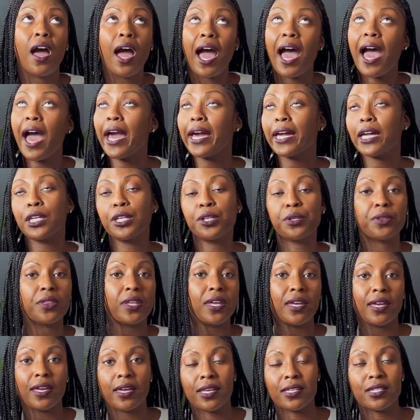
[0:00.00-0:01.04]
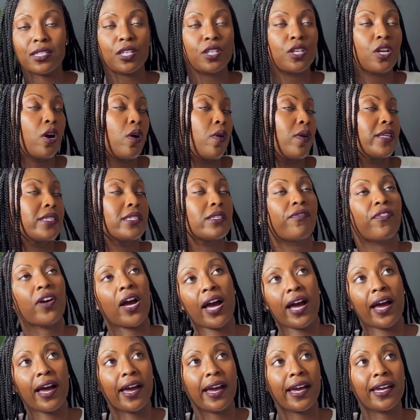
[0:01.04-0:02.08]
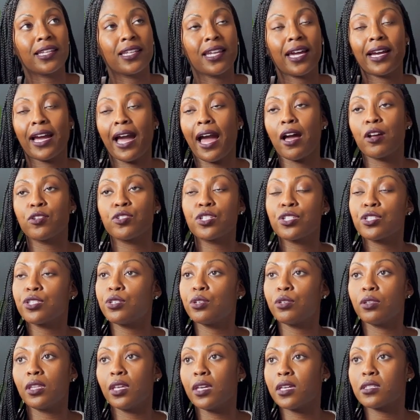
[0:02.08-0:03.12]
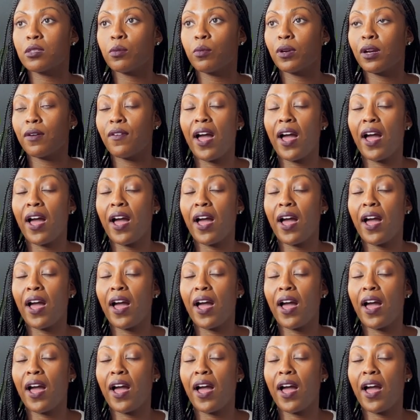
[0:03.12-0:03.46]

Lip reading: I could do this, it's fine, like I'll just do this or whatever.